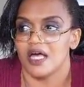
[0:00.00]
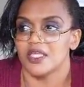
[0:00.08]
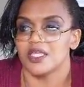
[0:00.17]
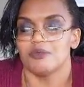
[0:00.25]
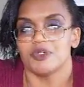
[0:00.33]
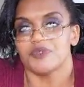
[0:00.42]

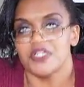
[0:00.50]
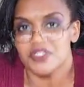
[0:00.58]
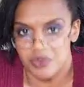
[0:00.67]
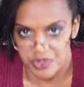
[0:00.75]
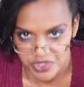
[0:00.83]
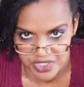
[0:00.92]
human
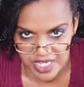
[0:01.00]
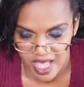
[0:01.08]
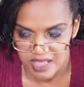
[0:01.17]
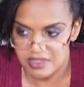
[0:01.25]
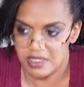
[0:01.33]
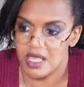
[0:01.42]
resource
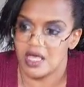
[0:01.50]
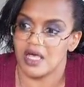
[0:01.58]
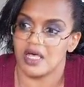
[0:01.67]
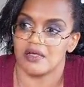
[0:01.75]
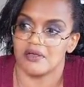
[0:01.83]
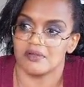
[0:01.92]
desk,
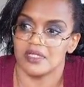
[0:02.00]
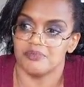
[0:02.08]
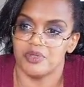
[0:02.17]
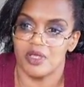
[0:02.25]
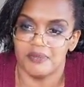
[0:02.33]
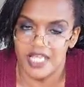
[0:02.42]

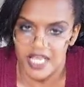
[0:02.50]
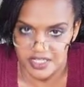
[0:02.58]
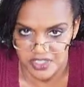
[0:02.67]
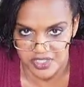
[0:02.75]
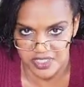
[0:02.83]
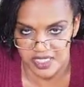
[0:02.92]
employment
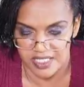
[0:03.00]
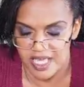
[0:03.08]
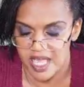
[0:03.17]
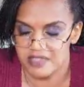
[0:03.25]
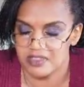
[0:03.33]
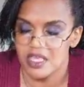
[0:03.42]
agency
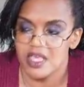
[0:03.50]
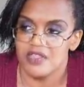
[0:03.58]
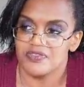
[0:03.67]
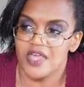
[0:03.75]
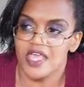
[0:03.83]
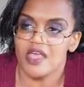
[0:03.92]
desk,
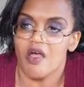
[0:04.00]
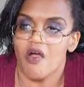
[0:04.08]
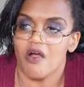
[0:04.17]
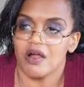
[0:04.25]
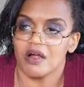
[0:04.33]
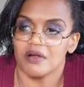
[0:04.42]
they
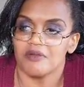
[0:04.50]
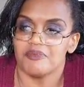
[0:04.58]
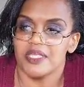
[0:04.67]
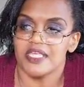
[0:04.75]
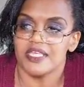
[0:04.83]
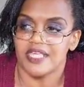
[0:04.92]
are
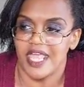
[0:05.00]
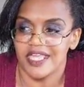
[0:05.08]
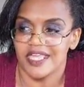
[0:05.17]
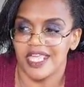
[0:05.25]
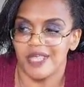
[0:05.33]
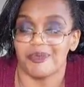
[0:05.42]
being
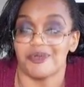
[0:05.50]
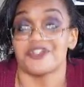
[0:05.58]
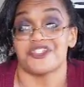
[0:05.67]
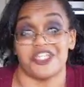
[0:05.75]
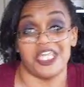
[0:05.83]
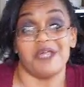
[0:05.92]
gatekeepers
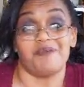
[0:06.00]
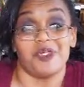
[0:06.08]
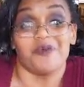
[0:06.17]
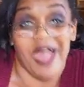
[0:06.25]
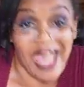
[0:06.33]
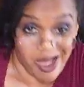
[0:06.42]
to keep
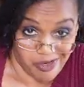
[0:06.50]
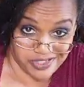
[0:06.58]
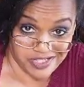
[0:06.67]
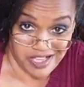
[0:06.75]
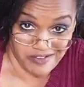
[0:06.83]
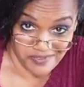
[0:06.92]
you out
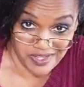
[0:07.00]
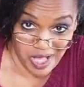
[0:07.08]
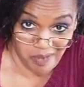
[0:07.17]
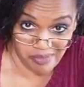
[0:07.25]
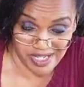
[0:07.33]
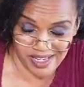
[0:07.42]
of the
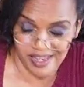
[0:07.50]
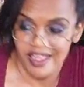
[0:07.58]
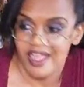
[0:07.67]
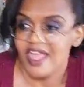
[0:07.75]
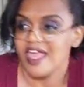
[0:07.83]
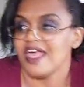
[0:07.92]
company,
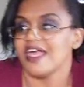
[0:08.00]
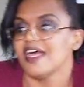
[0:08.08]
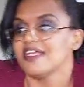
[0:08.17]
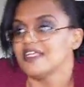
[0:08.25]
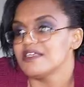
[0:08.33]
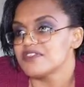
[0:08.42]

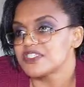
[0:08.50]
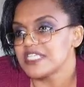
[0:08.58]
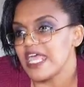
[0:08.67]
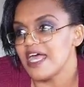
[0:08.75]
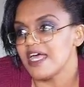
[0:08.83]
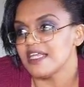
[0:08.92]
and
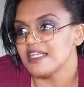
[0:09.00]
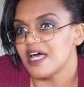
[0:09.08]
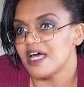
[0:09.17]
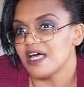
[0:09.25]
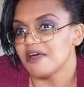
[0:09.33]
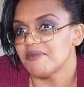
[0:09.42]
instead
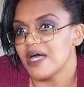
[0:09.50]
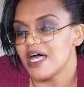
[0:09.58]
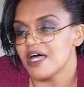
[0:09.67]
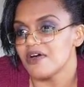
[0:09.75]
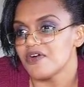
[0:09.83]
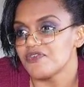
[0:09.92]

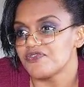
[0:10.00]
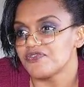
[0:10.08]
of